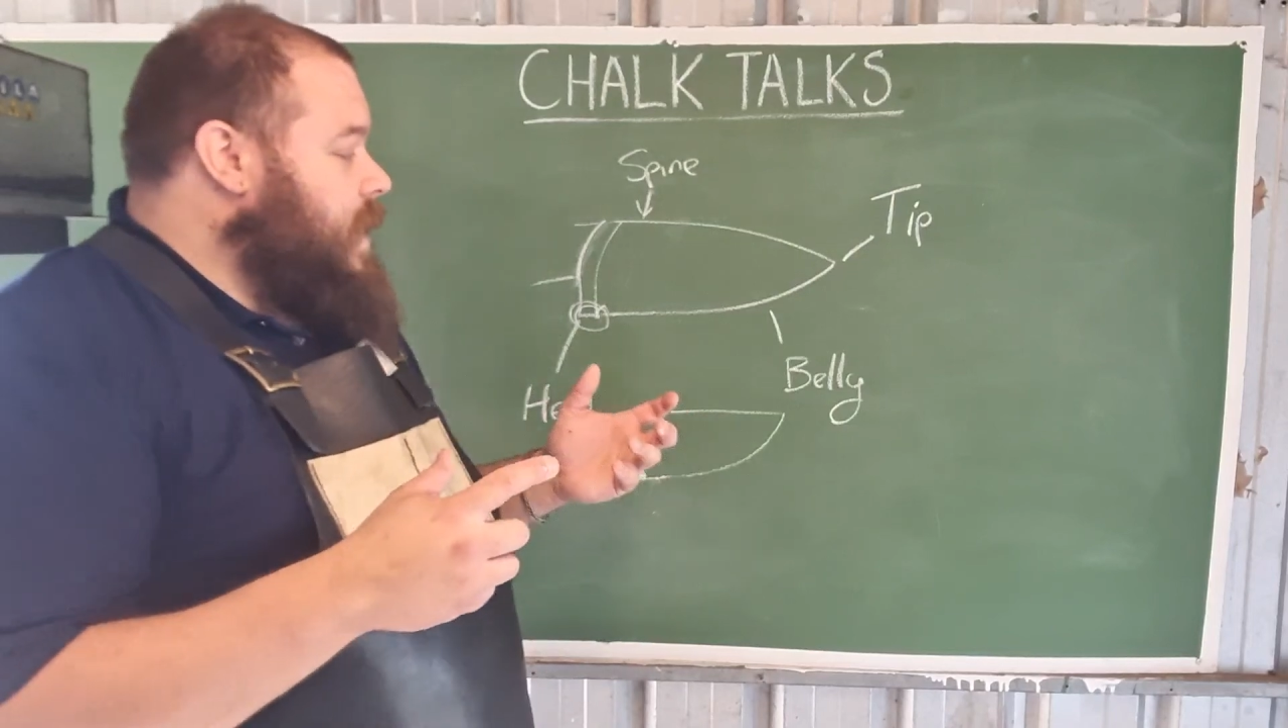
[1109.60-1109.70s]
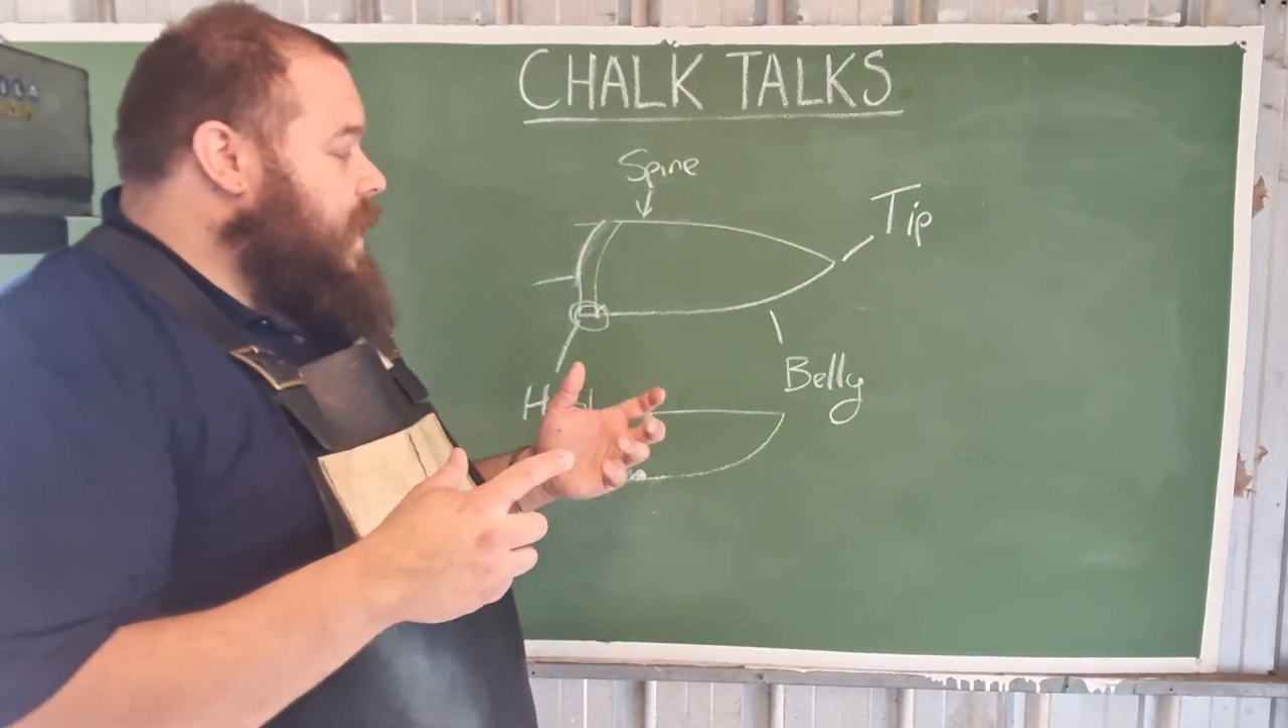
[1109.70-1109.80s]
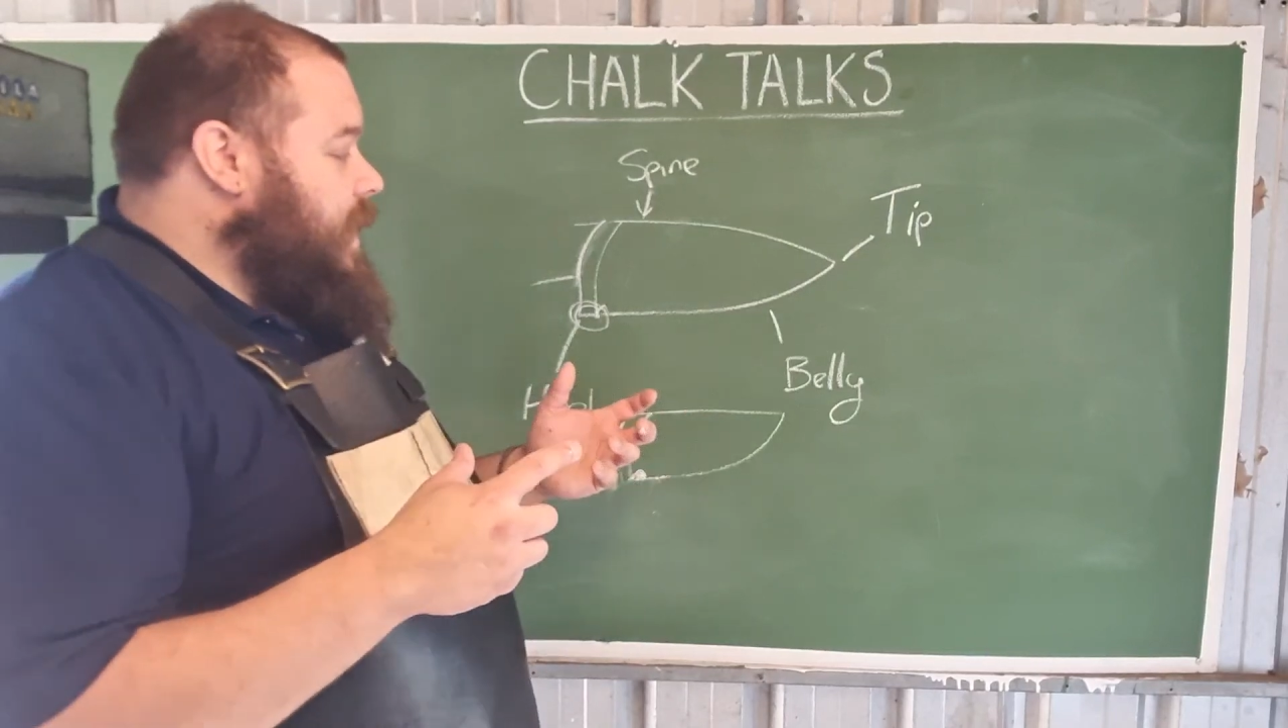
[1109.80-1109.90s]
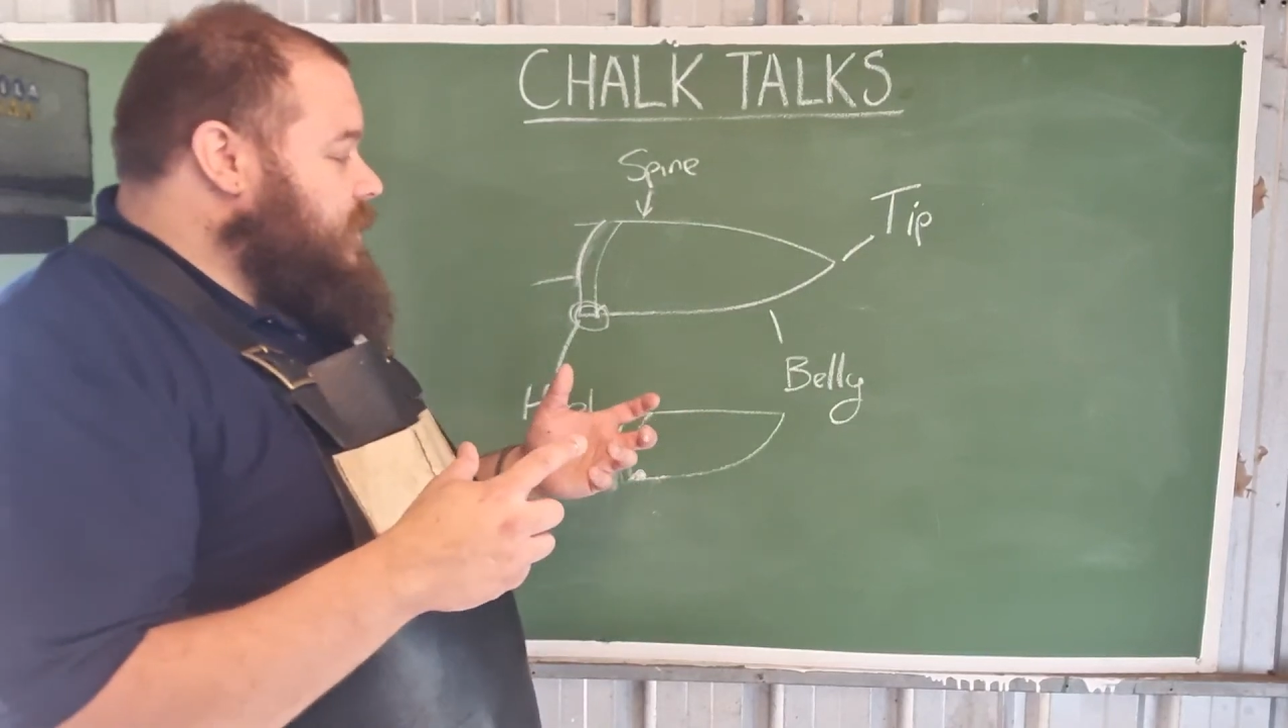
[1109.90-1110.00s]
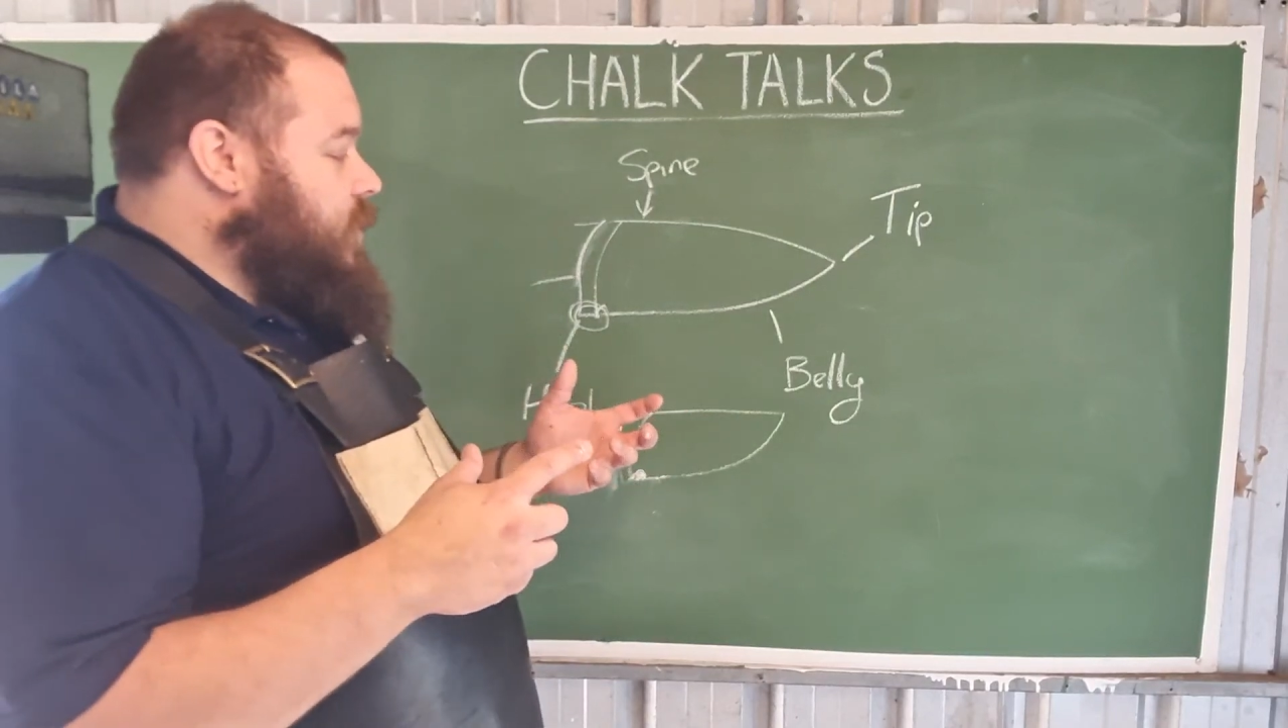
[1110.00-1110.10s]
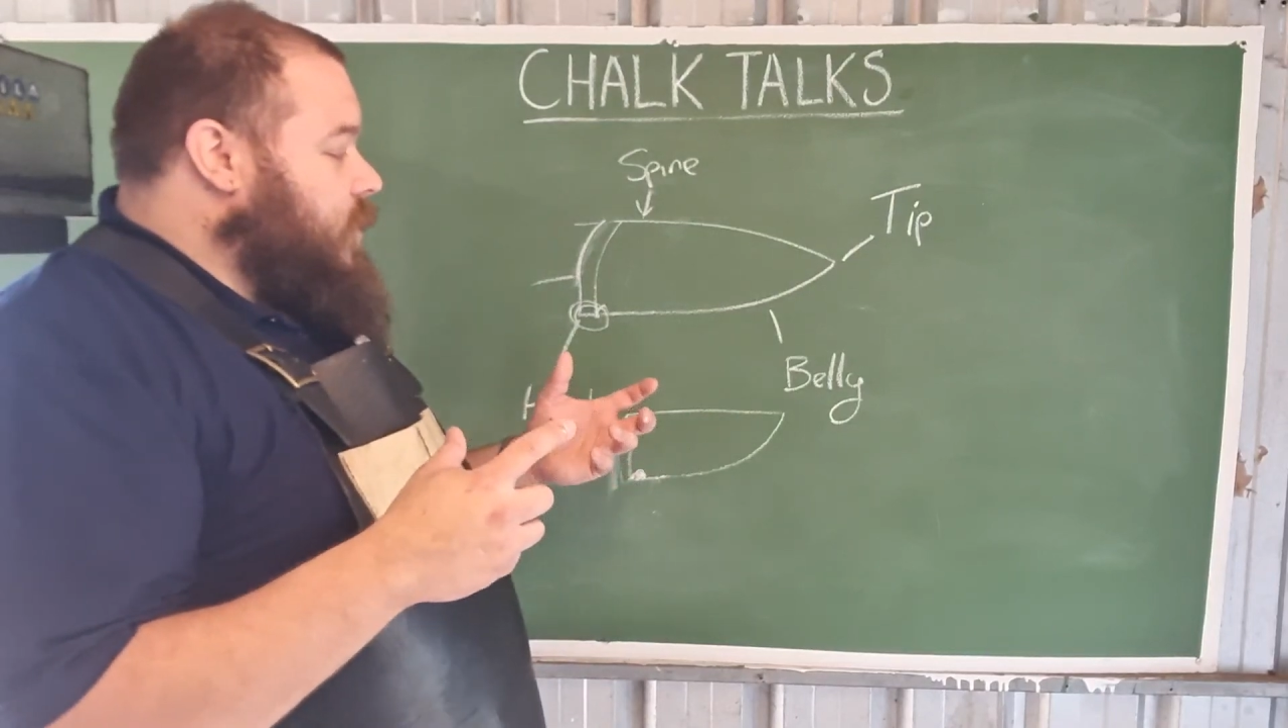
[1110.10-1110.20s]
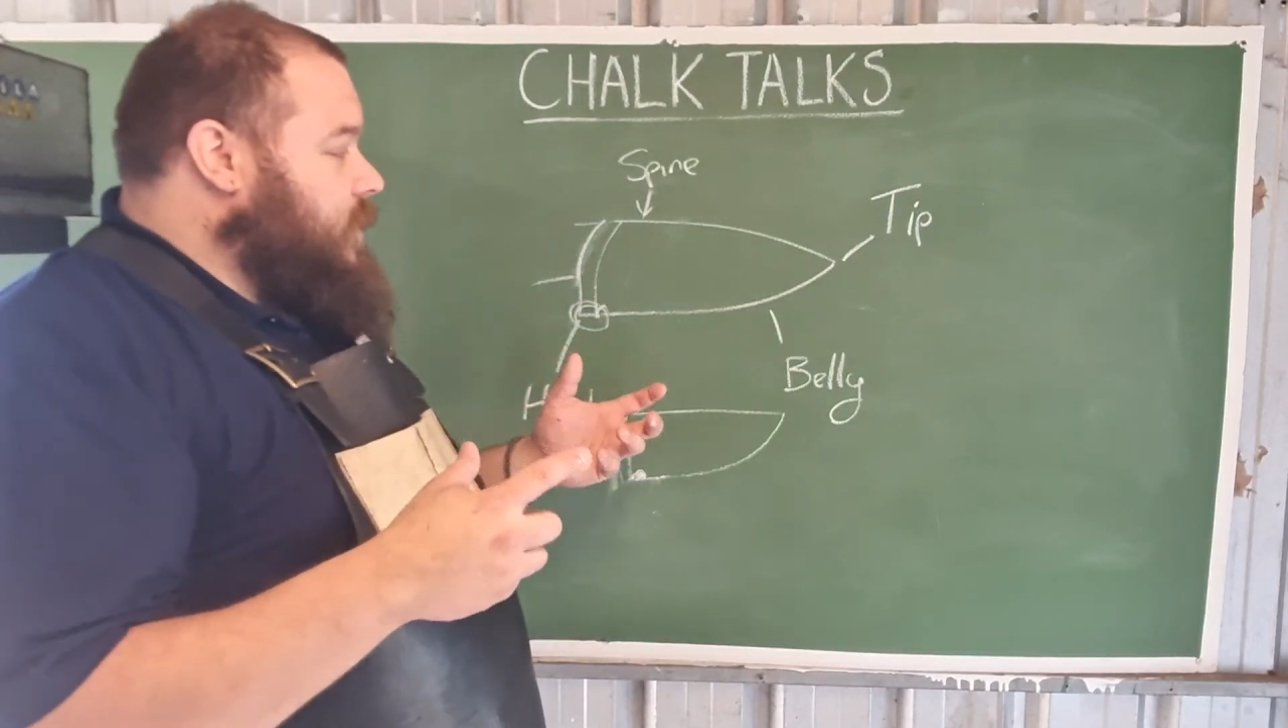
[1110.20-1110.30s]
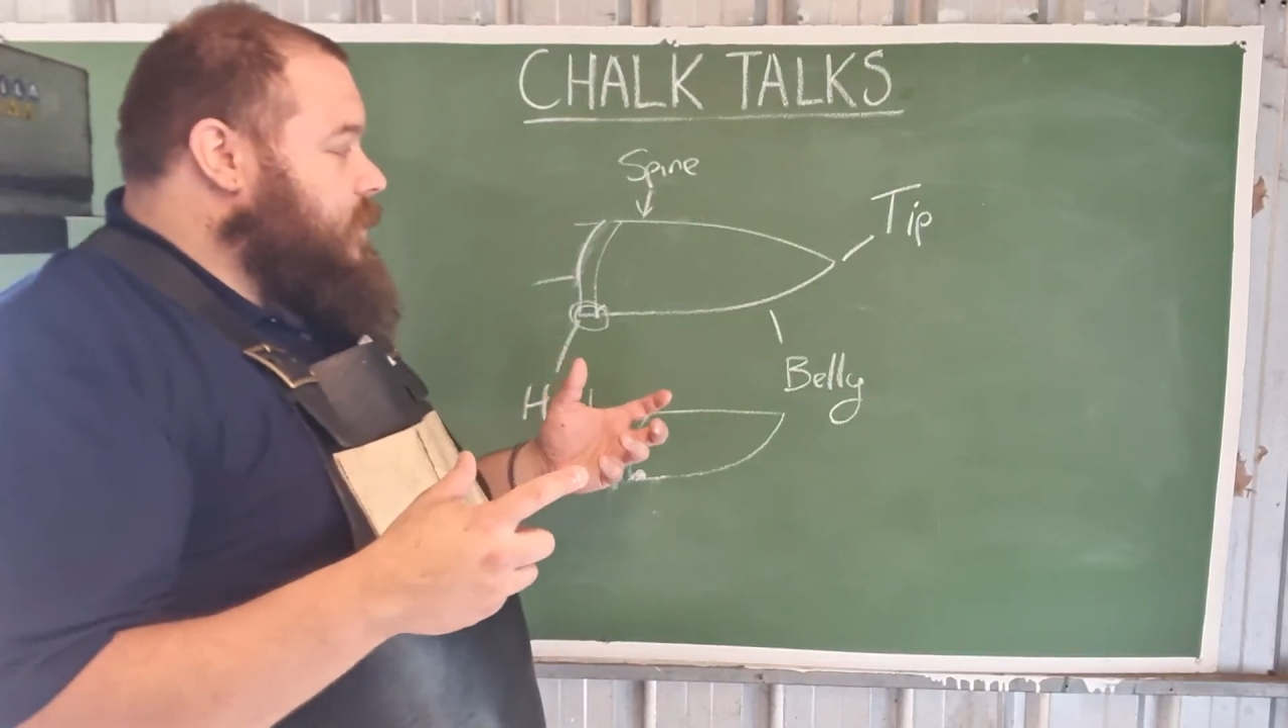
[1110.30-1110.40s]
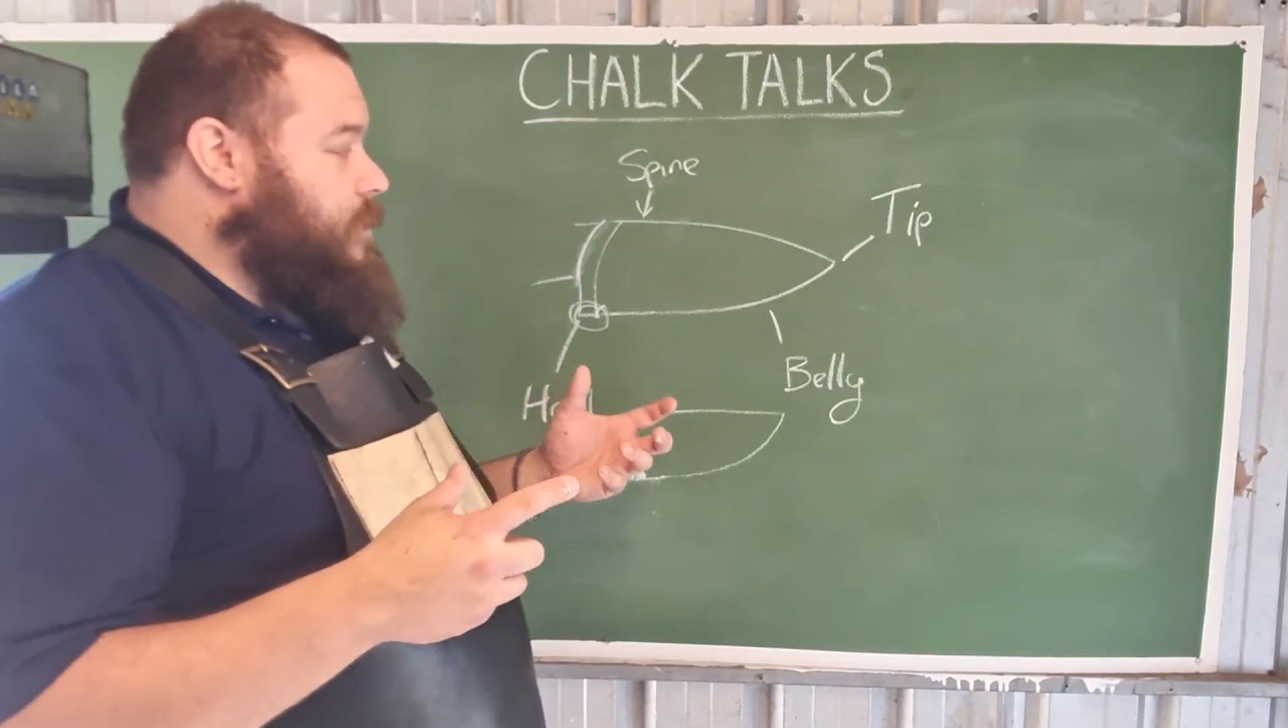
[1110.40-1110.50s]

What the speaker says: is going to